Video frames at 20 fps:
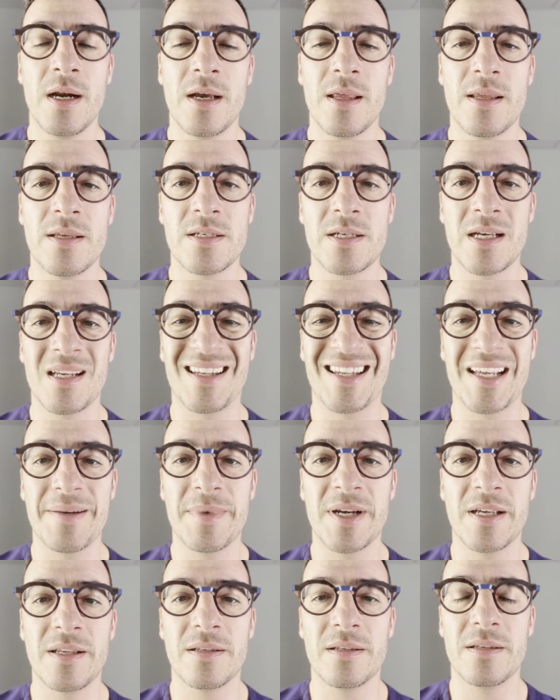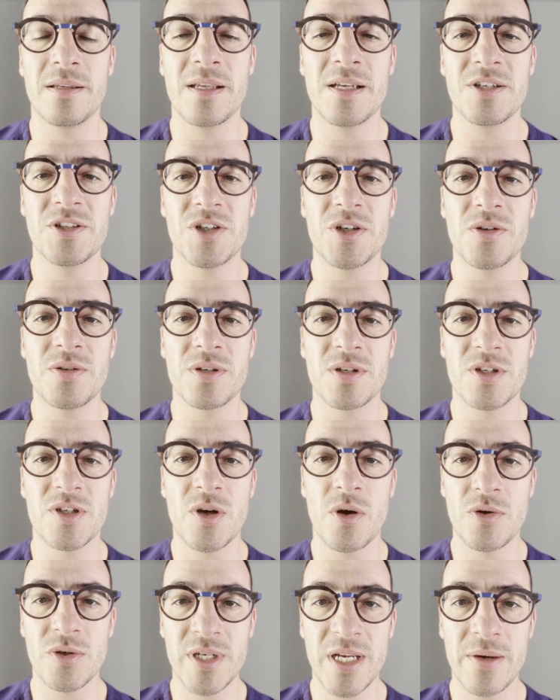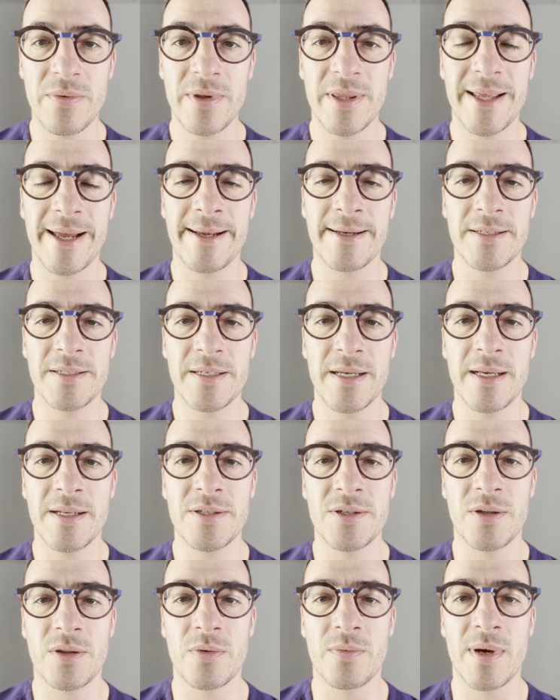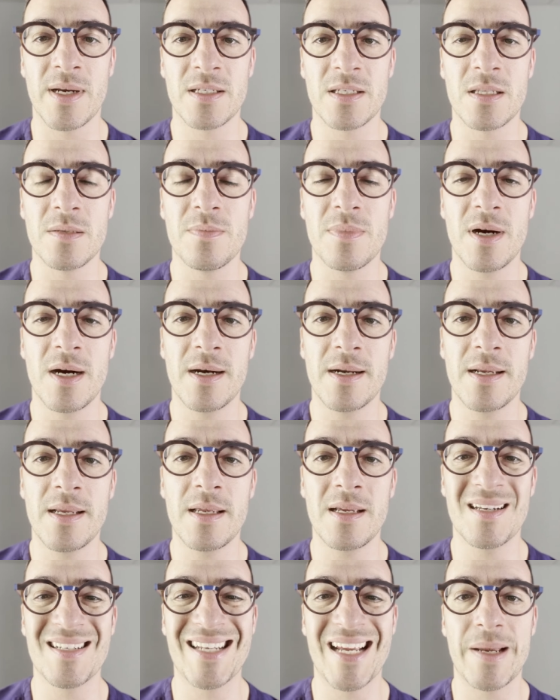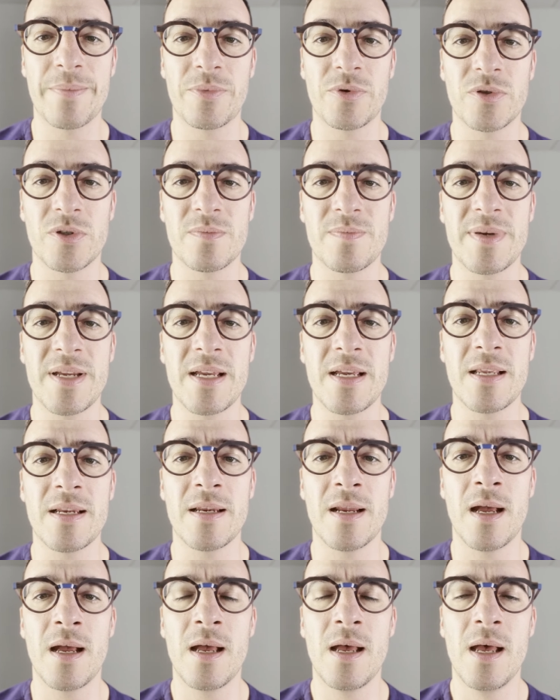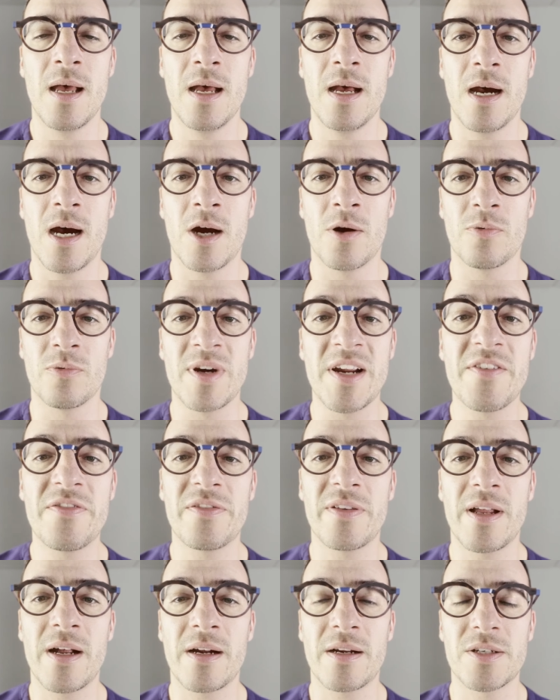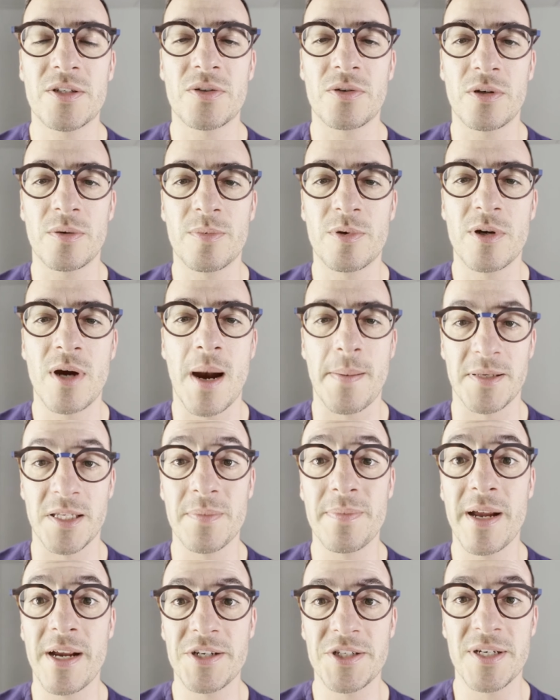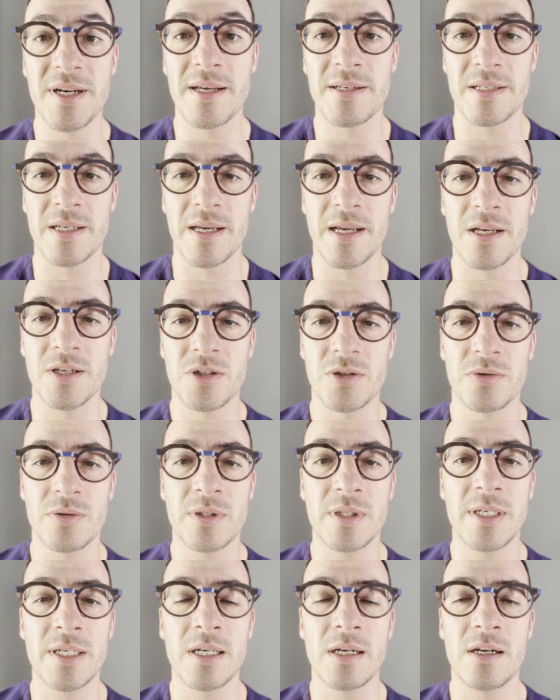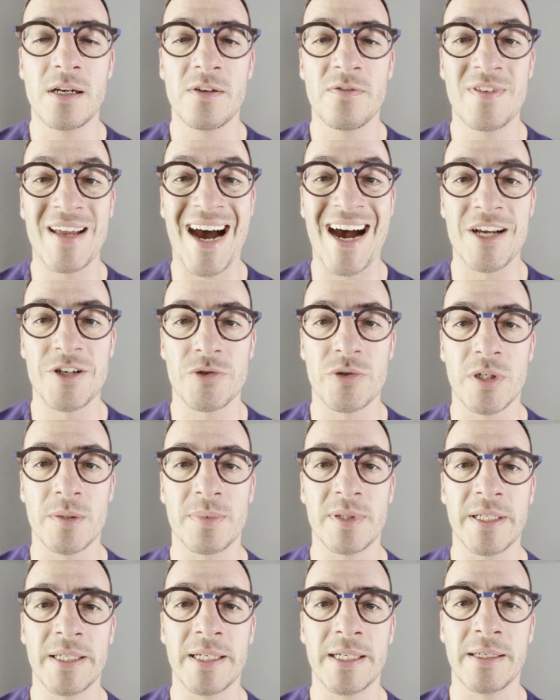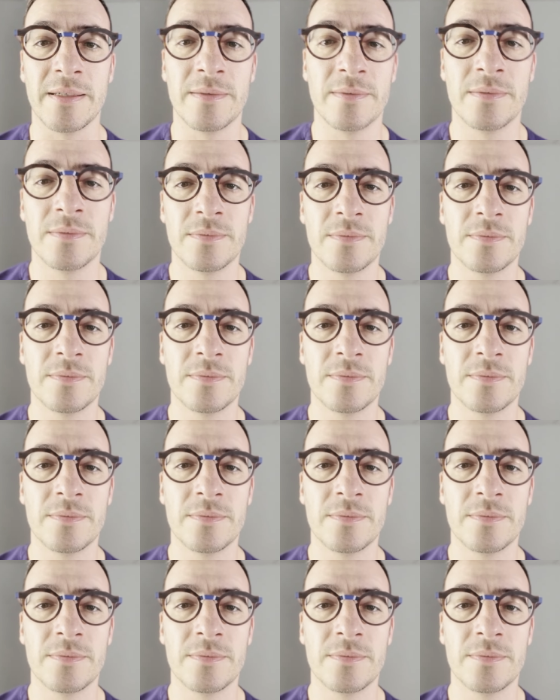This can limit the issues associated with NSAIDs on the rest of the body, examples being reflux, or perhaps the patient has a history of gastric bleeding.